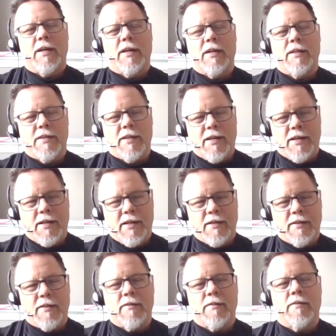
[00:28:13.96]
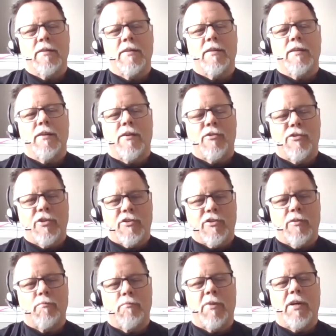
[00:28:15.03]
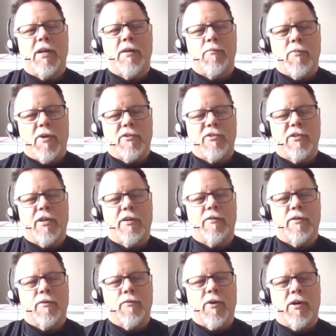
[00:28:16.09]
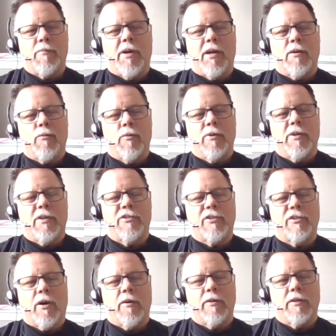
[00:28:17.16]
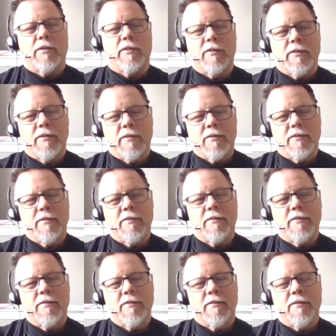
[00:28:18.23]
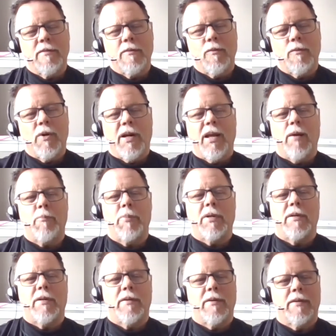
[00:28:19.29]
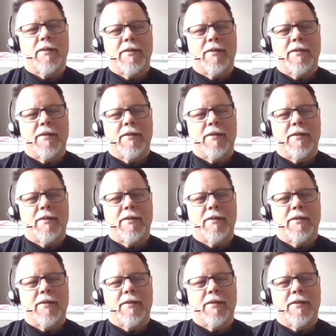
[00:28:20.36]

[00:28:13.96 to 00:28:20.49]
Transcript: And then 6 or 8 months later, they're right back where they started. What happened?